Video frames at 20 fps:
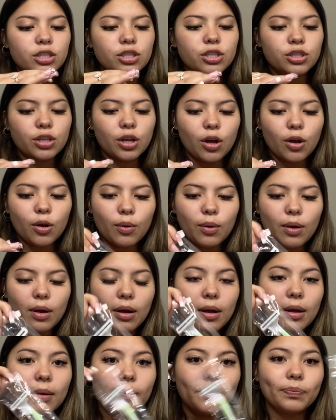So
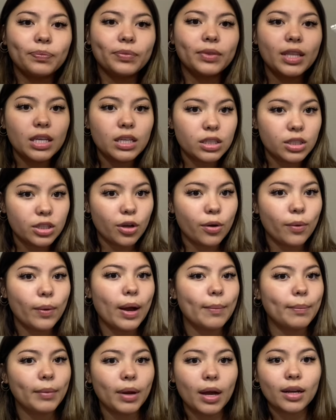um, this though,
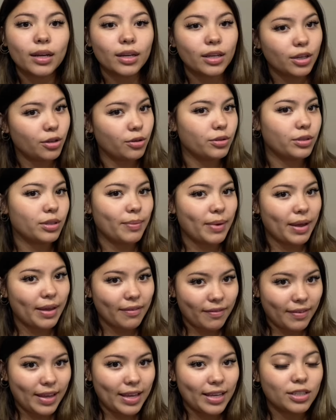I'm not gonna use on my
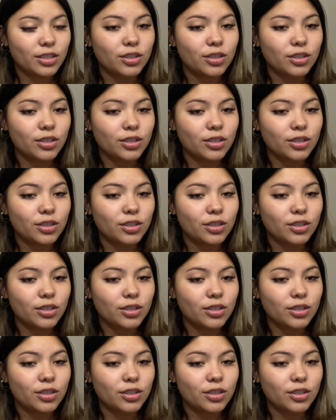face.